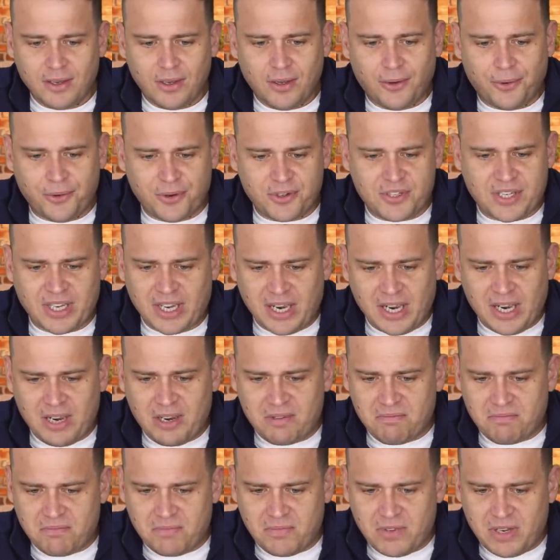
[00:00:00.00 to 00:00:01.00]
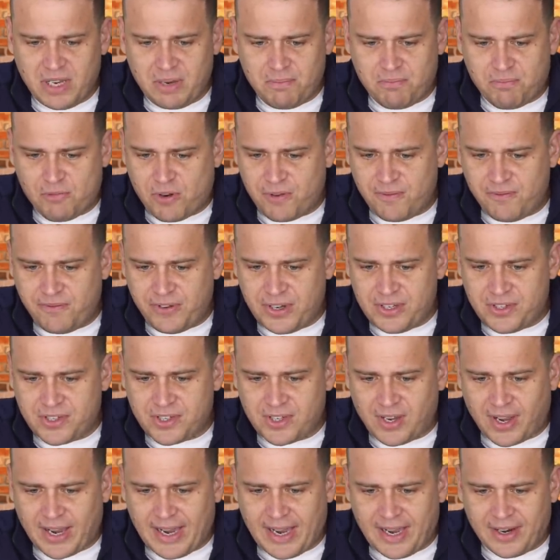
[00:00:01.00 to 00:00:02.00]
Or is it he convinced
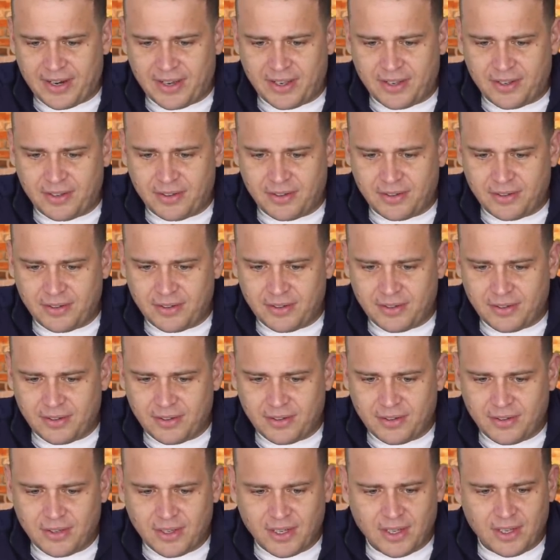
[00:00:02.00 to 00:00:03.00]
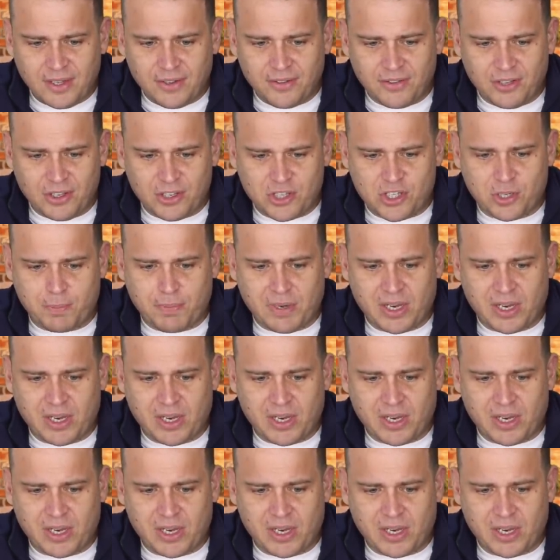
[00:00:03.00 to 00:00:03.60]
Diana that she'd